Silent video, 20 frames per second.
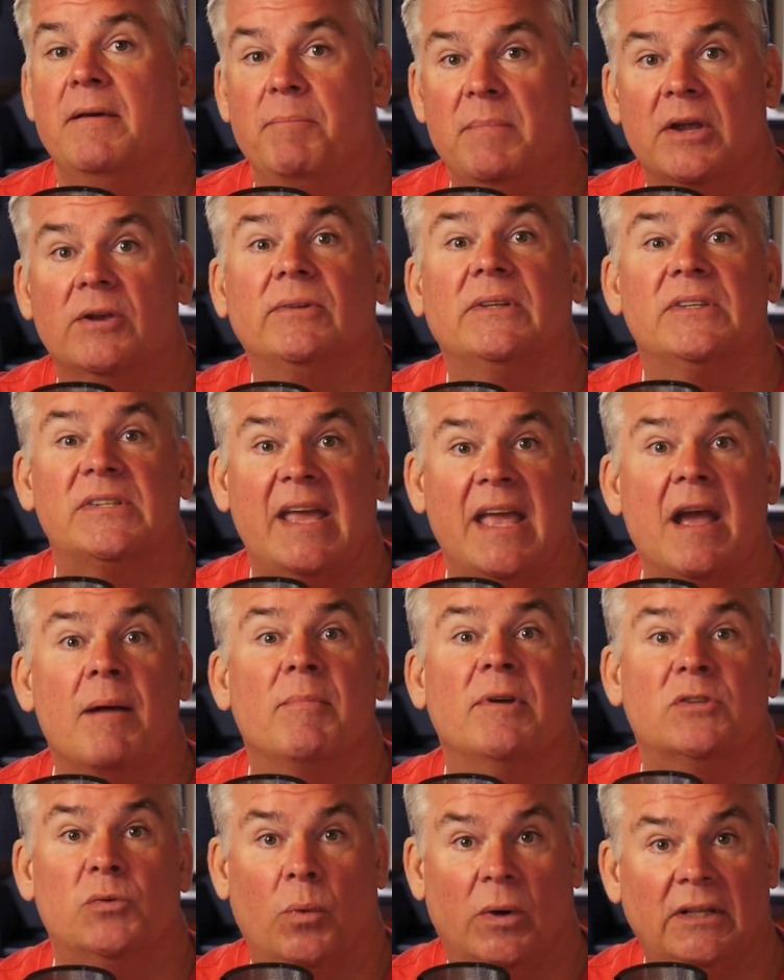Mirrorless
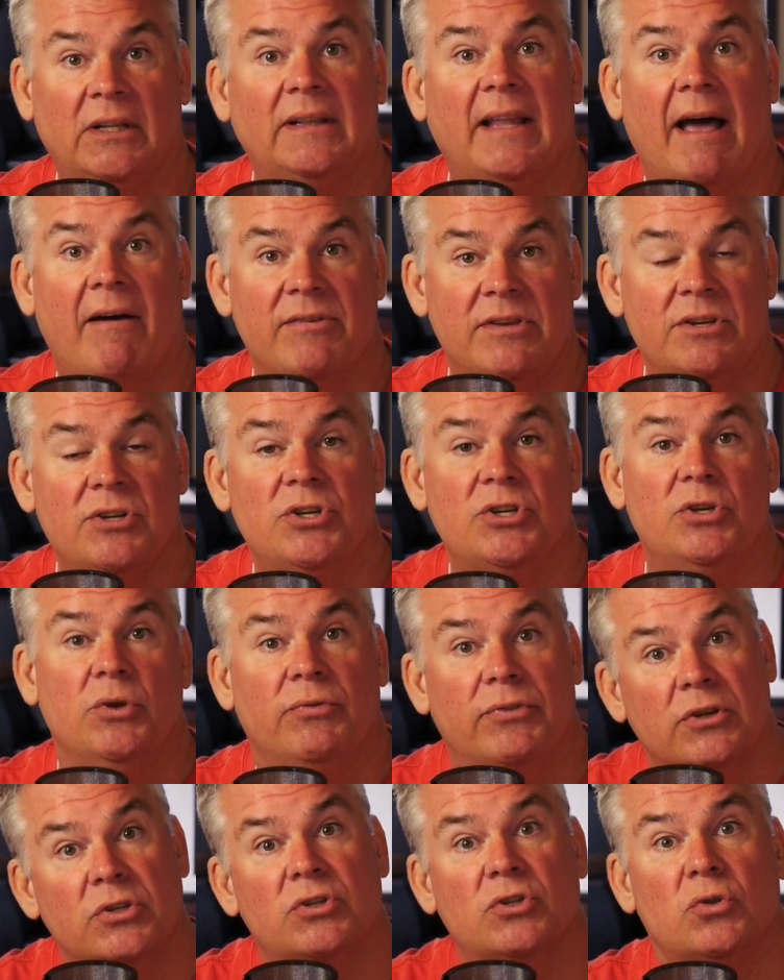cameras will allow you to
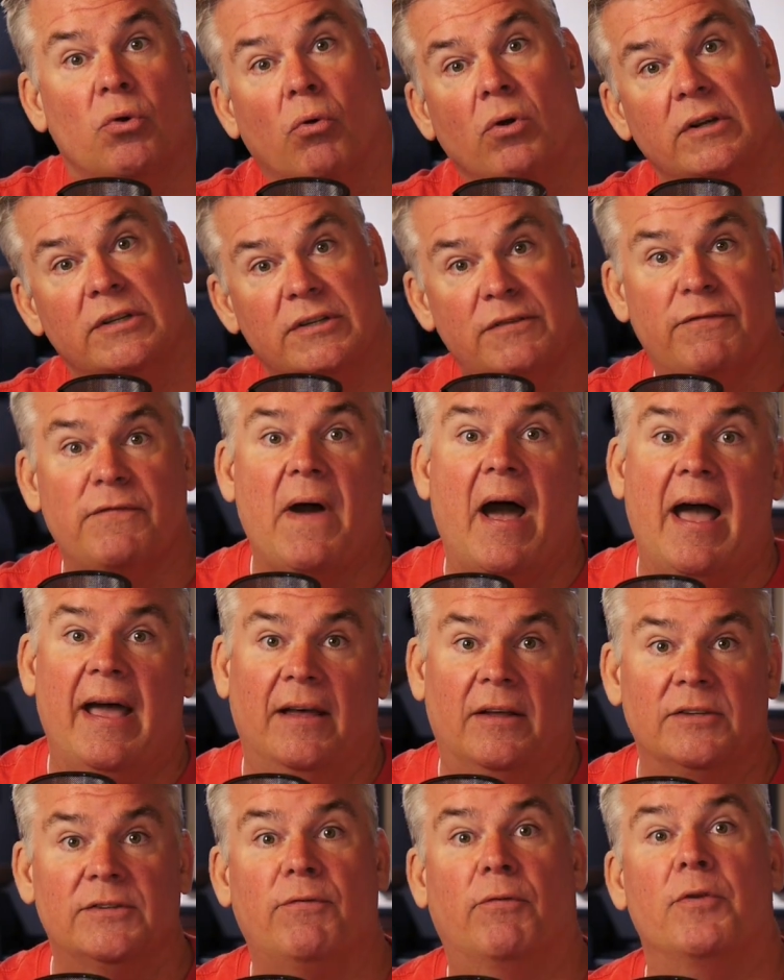shoot the source
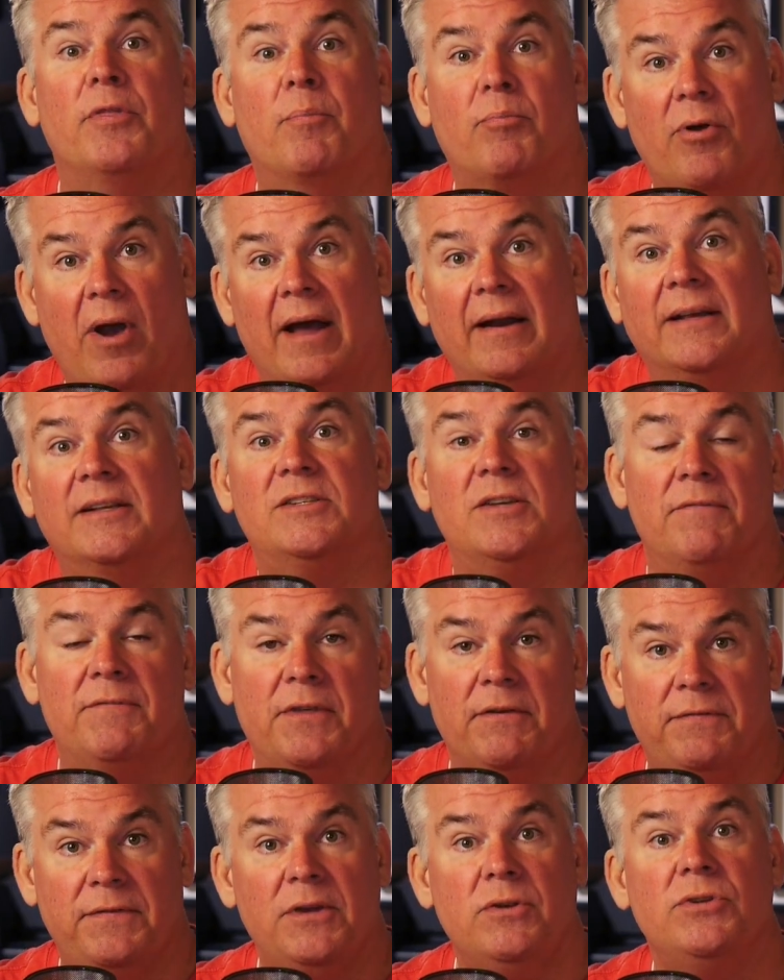files for the products of
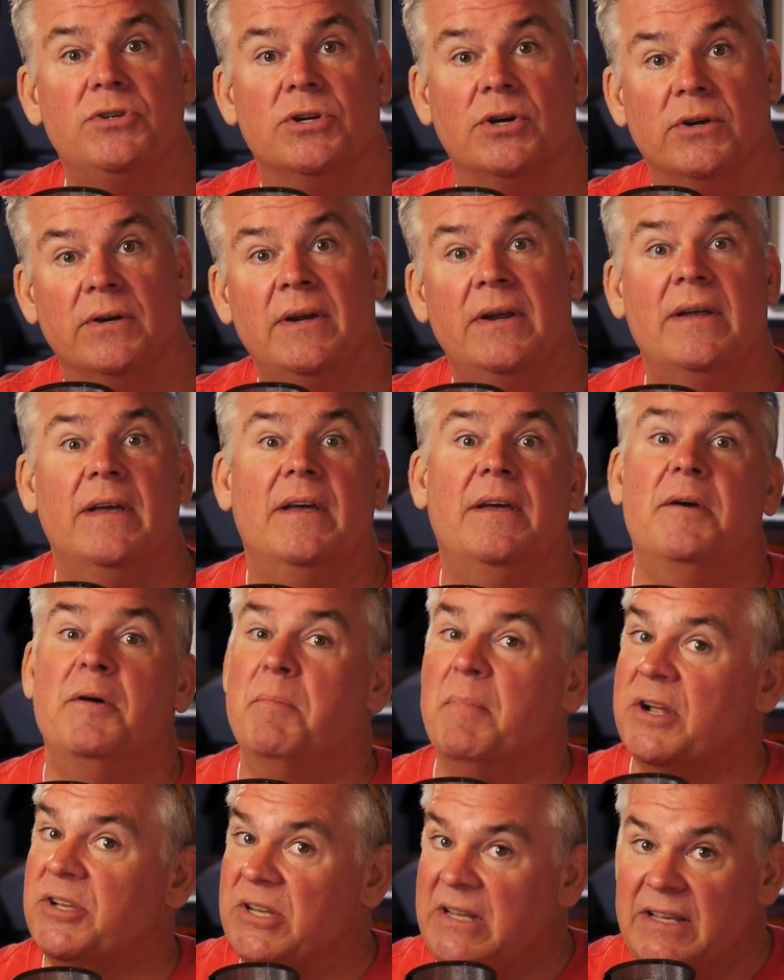the future
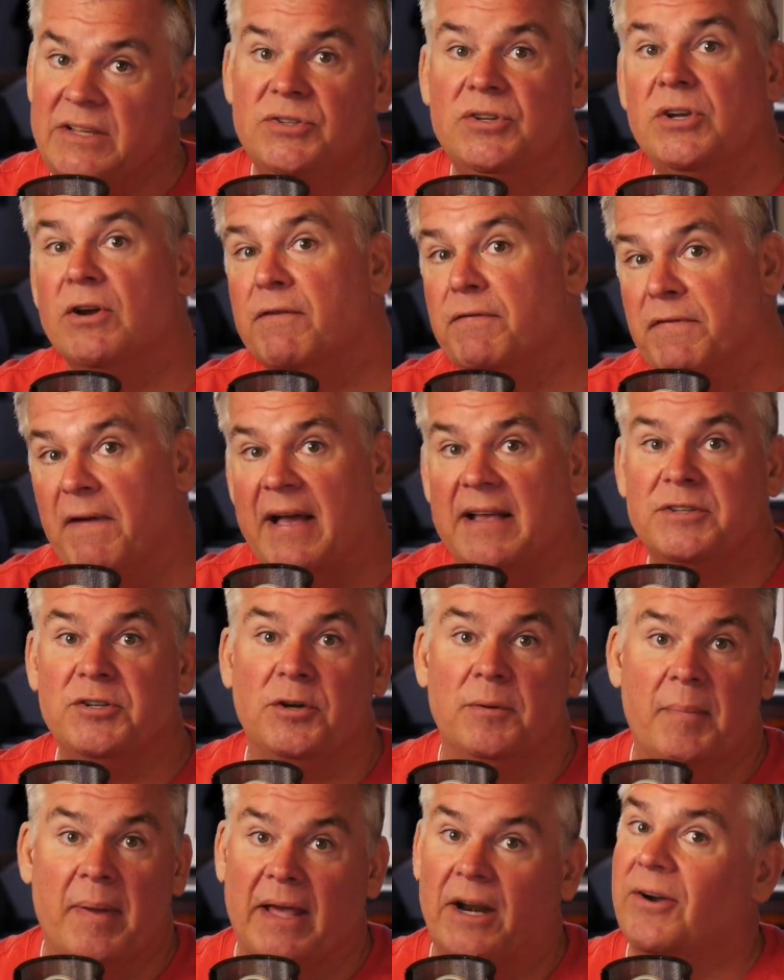much easier,
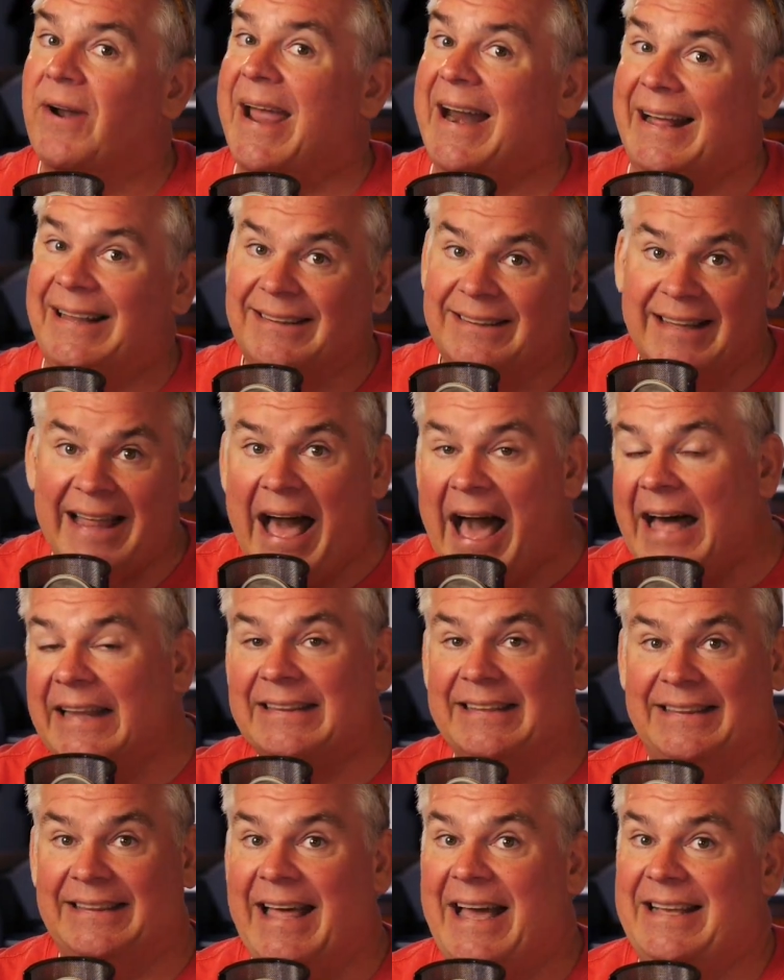faster, better, and a
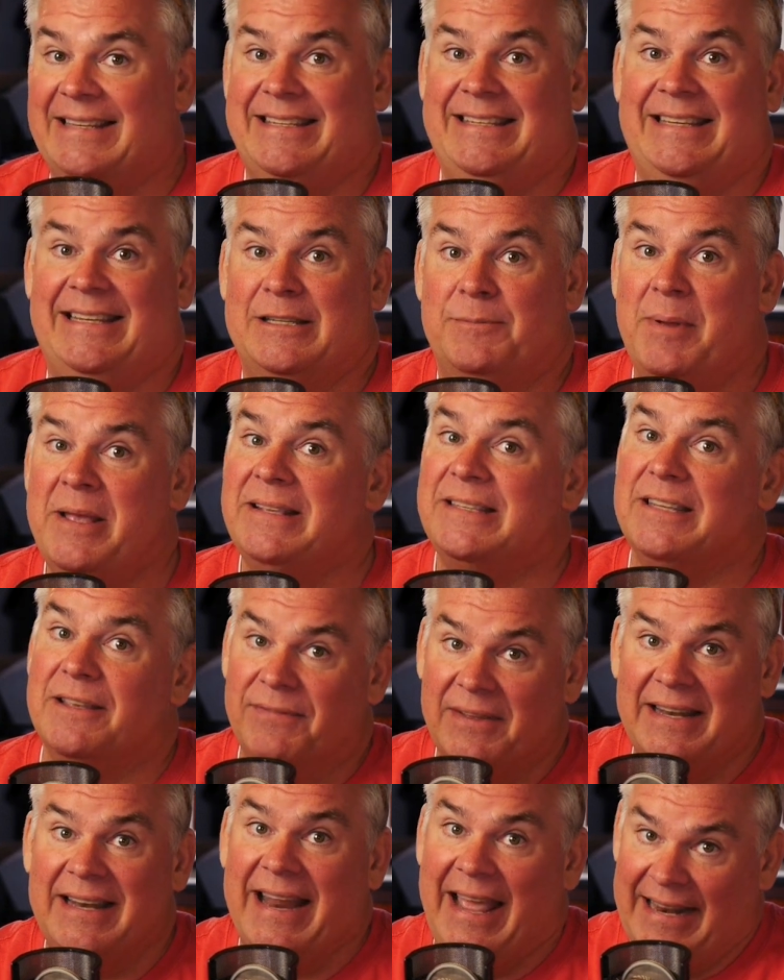lot less
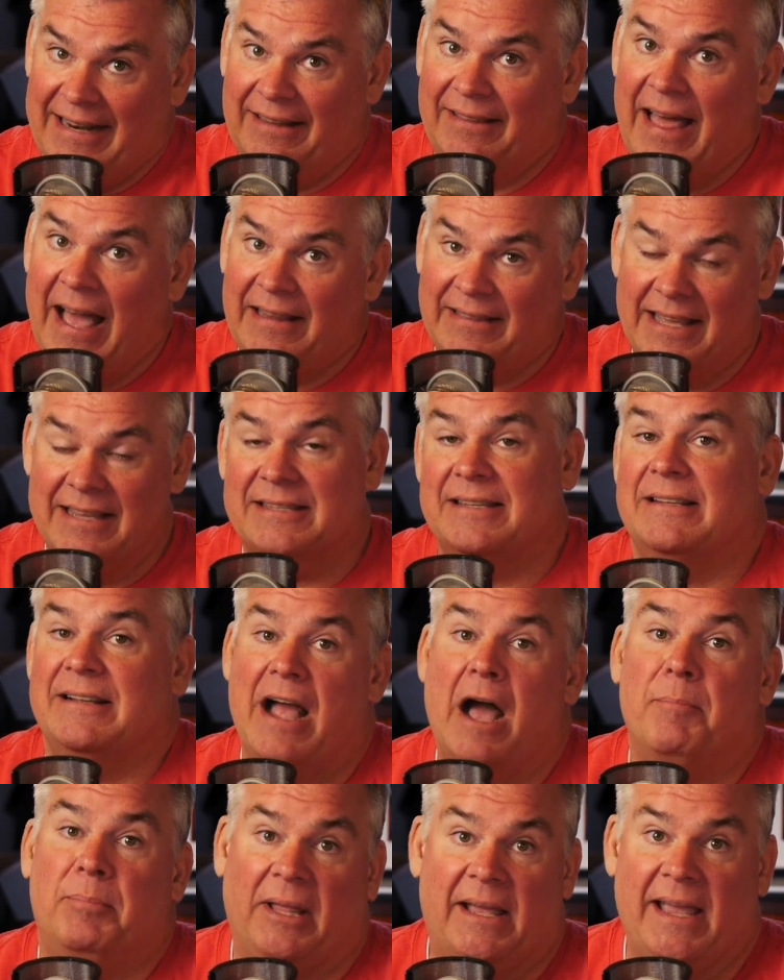expensive and a lot less
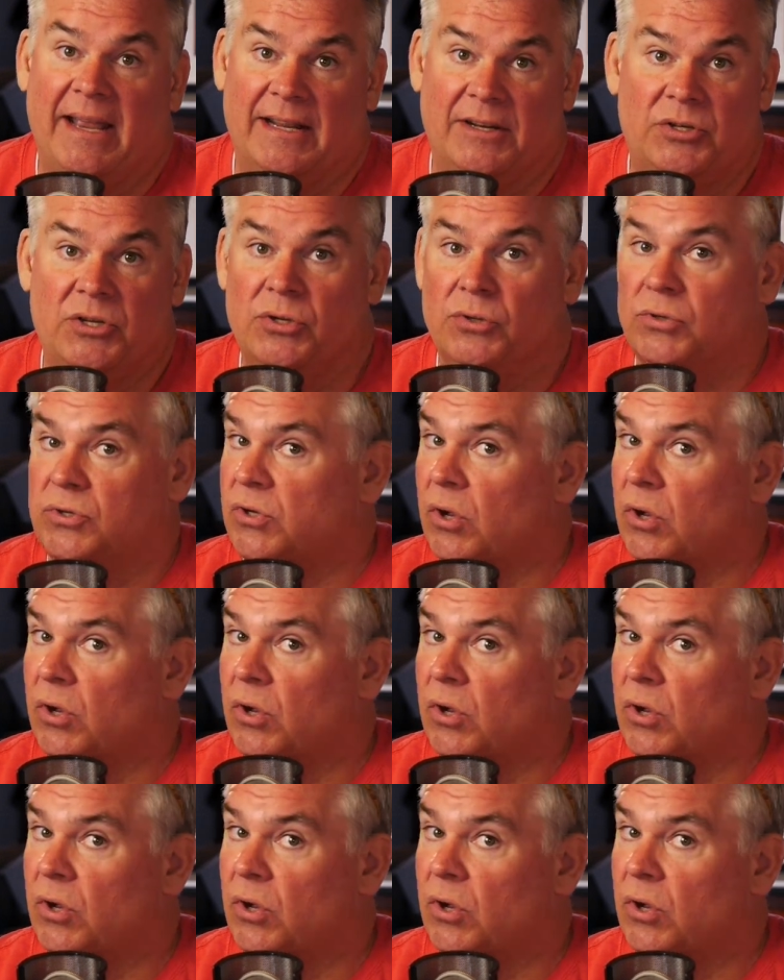complicated too.